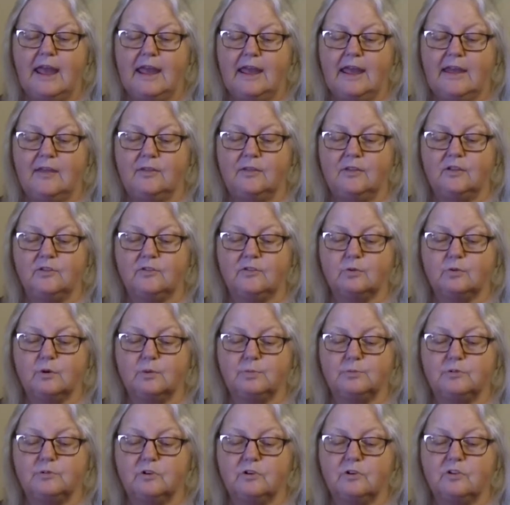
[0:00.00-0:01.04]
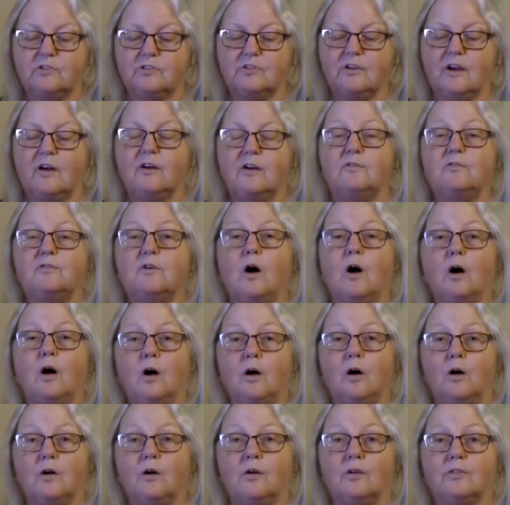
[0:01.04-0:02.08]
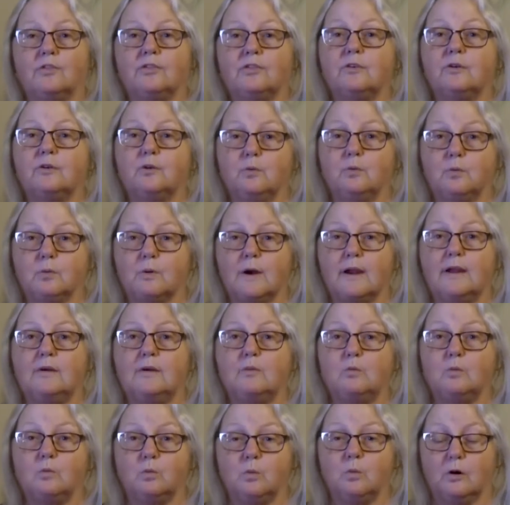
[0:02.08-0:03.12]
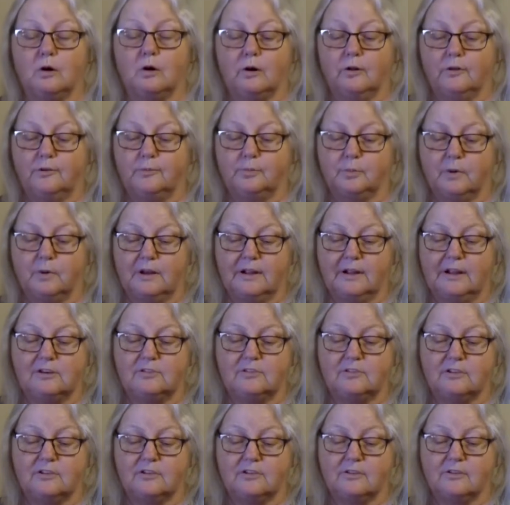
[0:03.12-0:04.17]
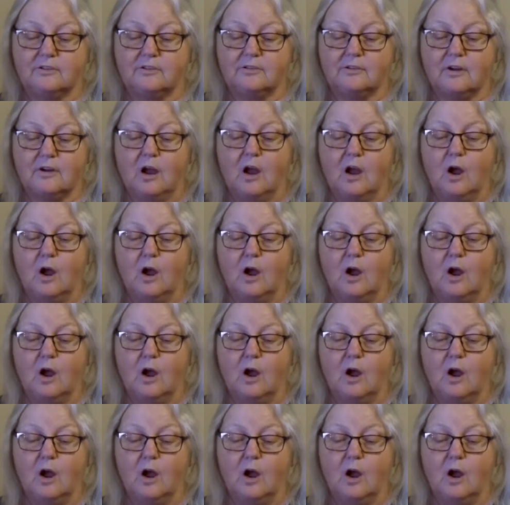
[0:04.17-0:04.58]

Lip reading: in the scriptures of all the great world religions.